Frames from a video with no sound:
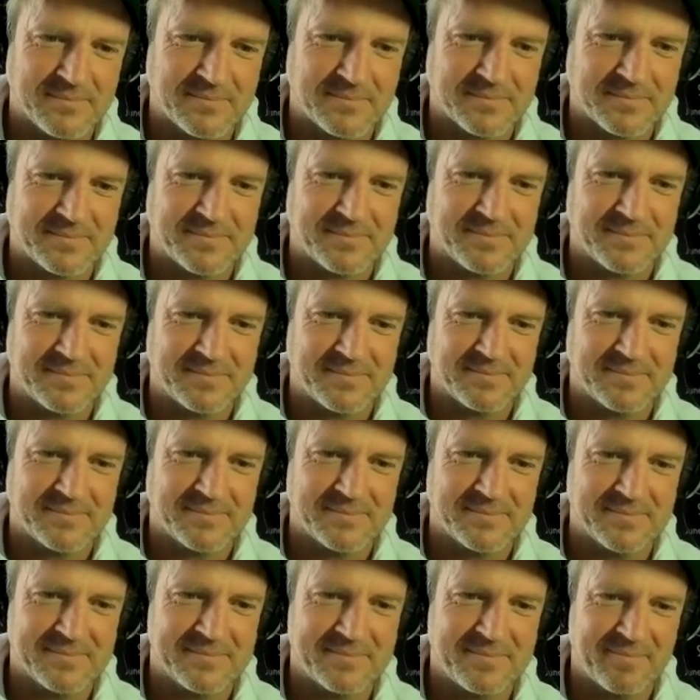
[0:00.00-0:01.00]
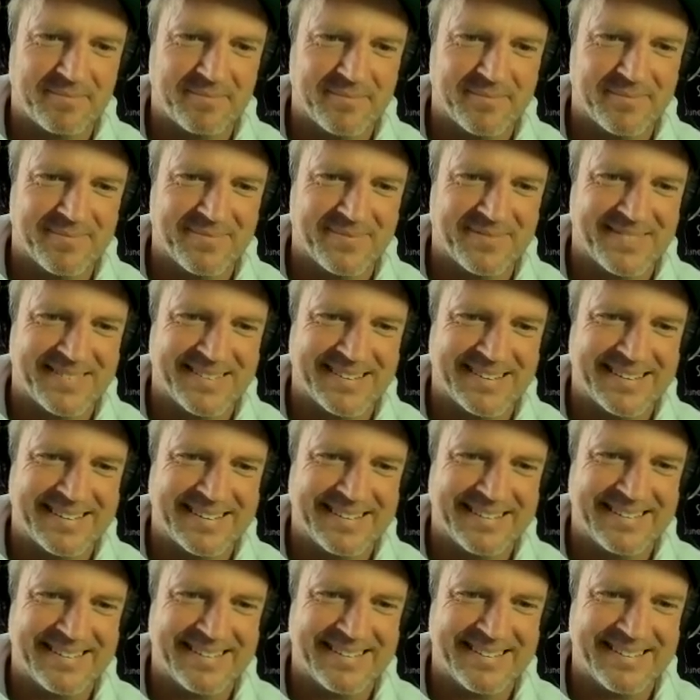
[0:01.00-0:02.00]

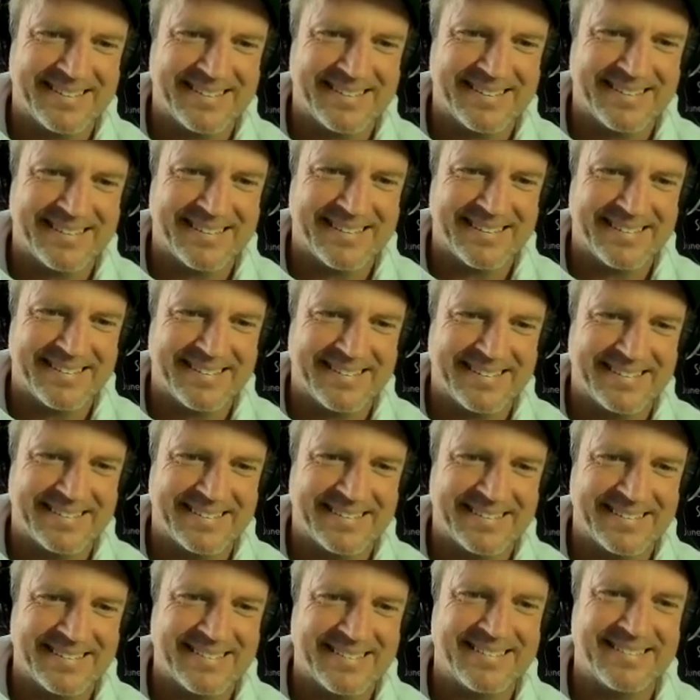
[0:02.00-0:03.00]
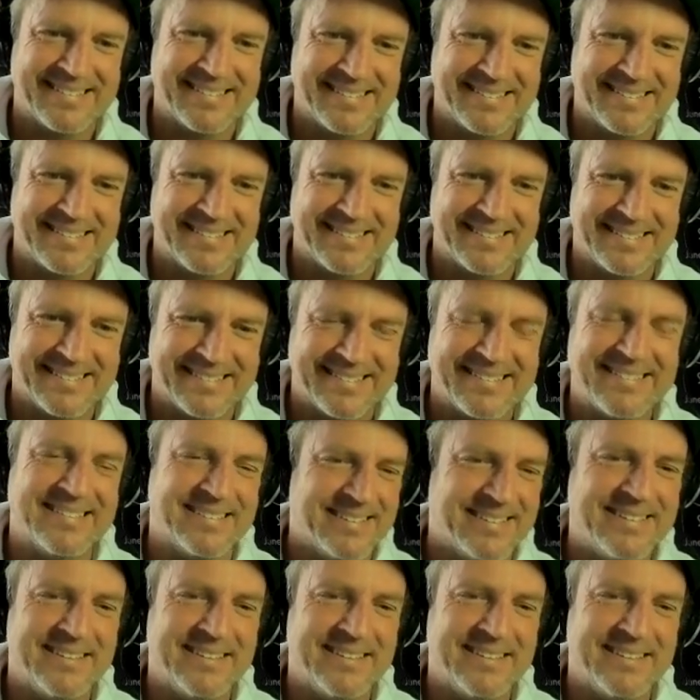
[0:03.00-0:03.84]
This person isn't speaking.